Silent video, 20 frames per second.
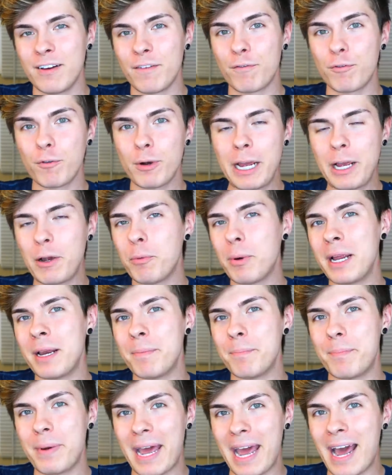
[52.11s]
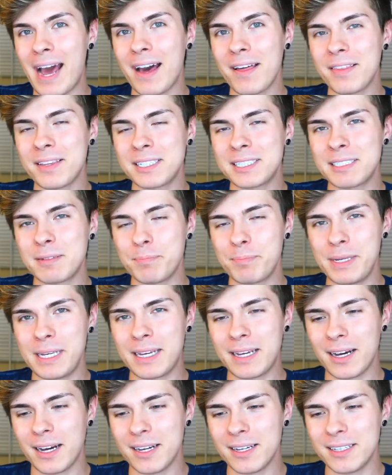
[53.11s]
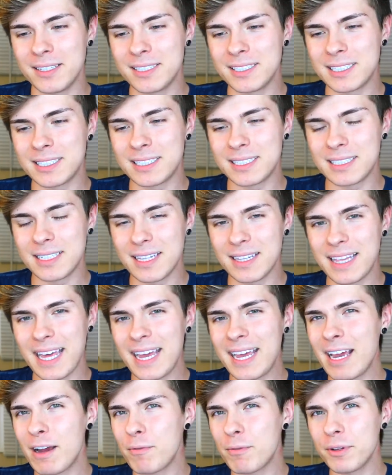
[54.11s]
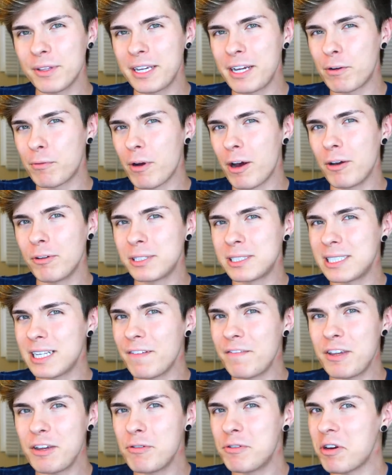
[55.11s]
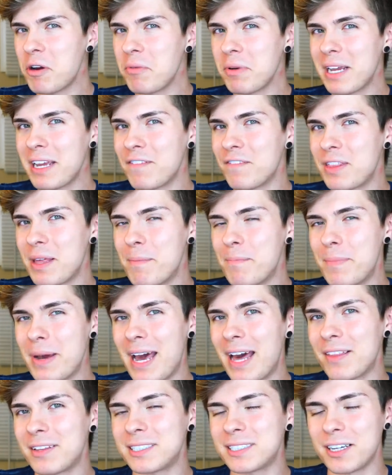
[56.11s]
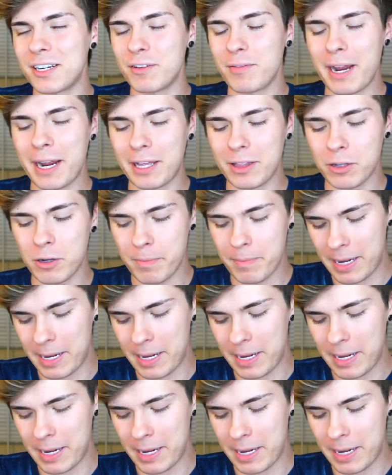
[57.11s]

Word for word: frequent baths because they get really gross if you don't give them baths on a regular